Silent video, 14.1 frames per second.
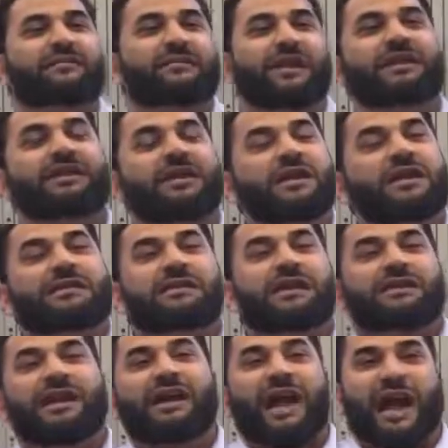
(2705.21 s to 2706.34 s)
mean
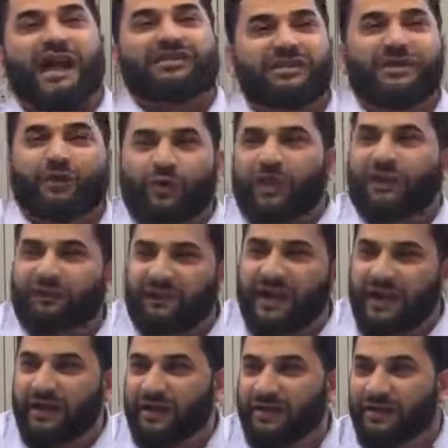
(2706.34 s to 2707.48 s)
that they are actually
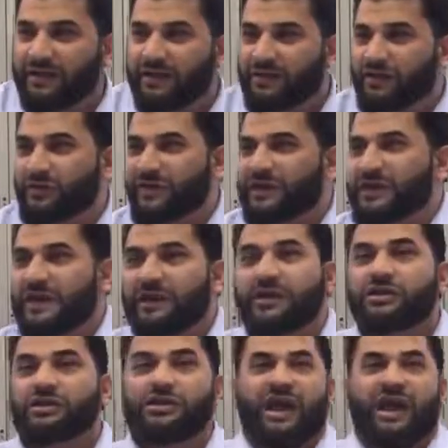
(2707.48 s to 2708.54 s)
qualified to be that.